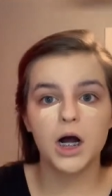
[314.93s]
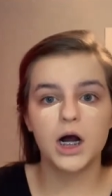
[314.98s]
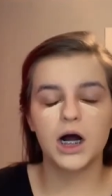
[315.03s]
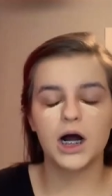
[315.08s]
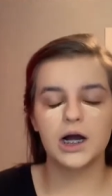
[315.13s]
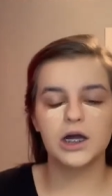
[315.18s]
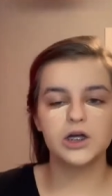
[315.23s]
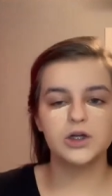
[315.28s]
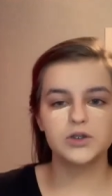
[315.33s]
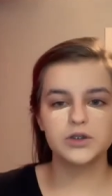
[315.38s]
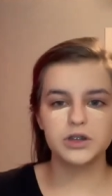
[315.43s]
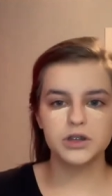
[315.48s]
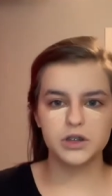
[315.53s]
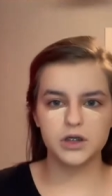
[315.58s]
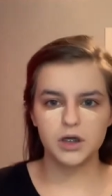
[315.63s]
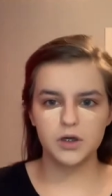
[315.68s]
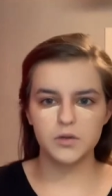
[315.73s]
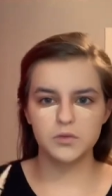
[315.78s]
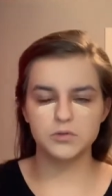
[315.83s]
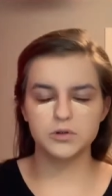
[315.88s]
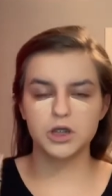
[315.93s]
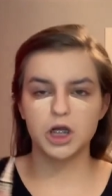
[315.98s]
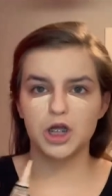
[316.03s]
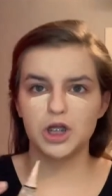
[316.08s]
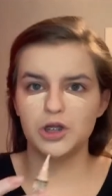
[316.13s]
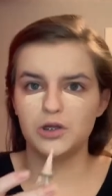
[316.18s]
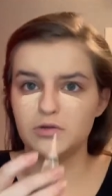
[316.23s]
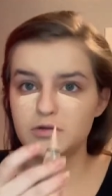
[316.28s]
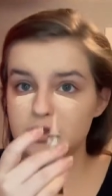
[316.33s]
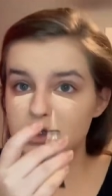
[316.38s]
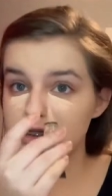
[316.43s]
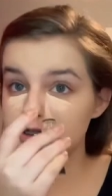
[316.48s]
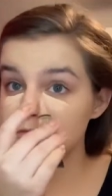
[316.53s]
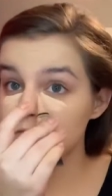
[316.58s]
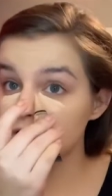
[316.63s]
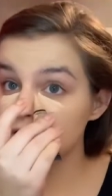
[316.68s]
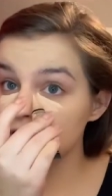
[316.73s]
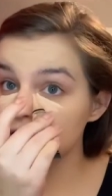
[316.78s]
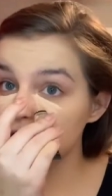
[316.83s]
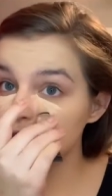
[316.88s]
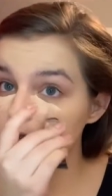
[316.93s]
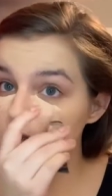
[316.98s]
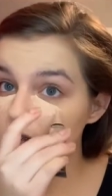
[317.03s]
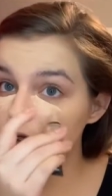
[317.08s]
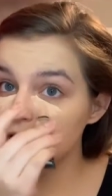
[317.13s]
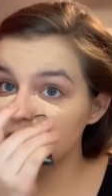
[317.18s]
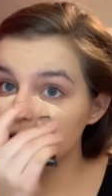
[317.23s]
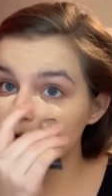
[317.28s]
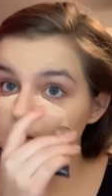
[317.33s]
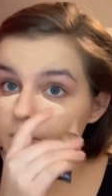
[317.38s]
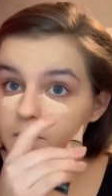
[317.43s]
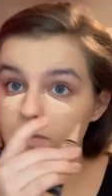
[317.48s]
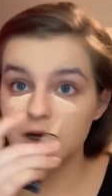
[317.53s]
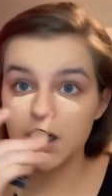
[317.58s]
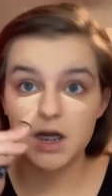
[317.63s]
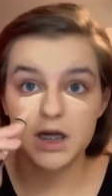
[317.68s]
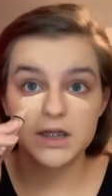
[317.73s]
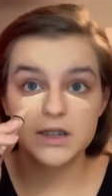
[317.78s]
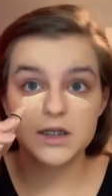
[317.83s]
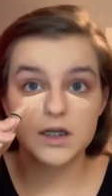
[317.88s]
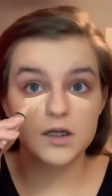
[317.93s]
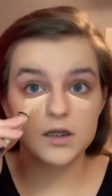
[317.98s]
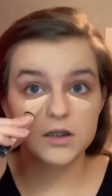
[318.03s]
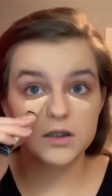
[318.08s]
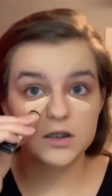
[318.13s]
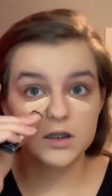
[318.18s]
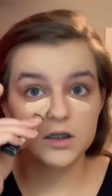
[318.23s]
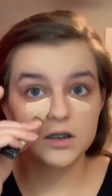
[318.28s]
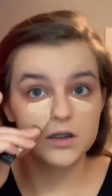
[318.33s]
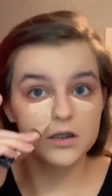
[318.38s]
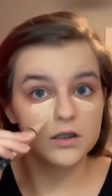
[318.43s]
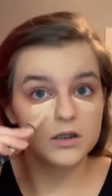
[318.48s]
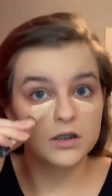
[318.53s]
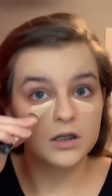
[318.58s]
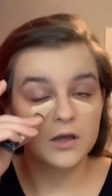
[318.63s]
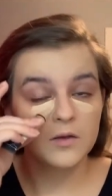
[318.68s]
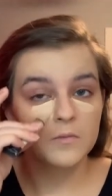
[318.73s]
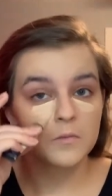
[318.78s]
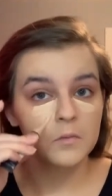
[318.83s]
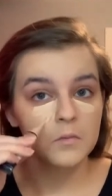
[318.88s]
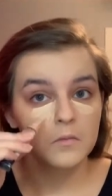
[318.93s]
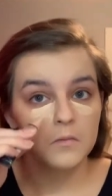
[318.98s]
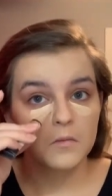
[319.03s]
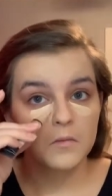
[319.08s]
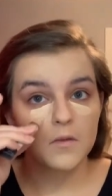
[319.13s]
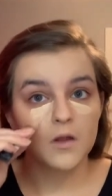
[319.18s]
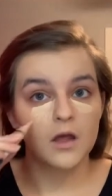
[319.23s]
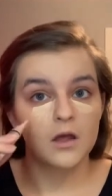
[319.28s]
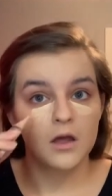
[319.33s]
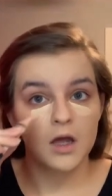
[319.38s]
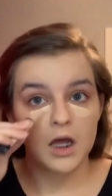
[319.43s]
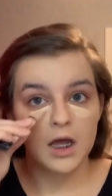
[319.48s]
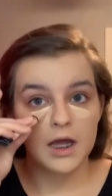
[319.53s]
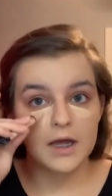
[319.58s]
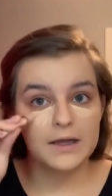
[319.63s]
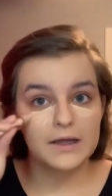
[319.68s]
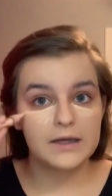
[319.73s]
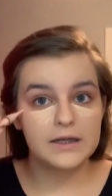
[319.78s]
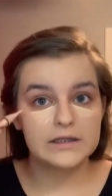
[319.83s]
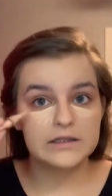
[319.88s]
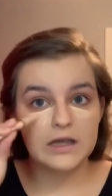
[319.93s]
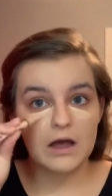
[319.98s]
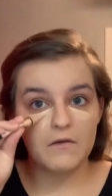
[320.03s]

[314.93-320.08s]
I usually don't use this much concealer, but since it's